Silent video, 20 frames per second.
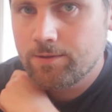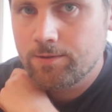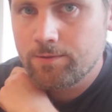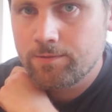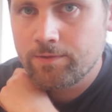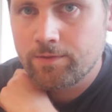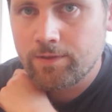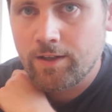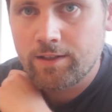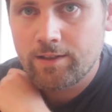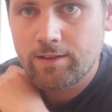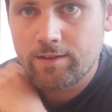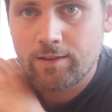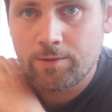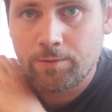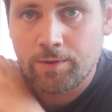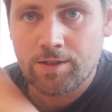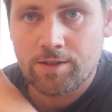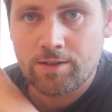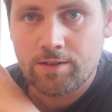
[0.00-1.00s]
to find a
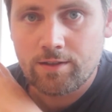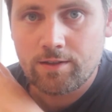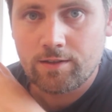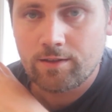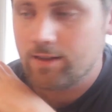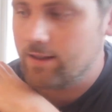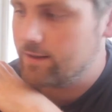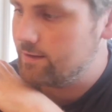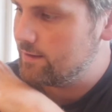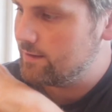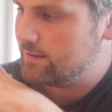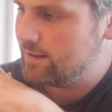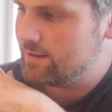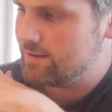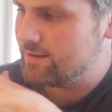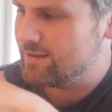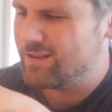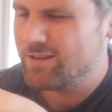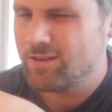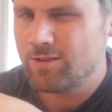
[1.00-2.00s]
question that
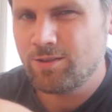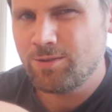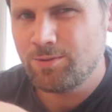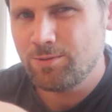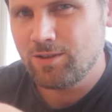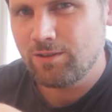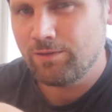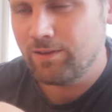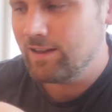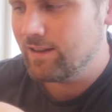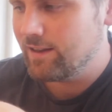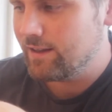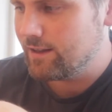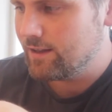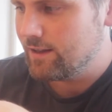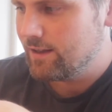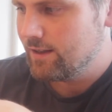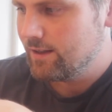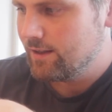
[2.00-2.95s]
isn't too revealing.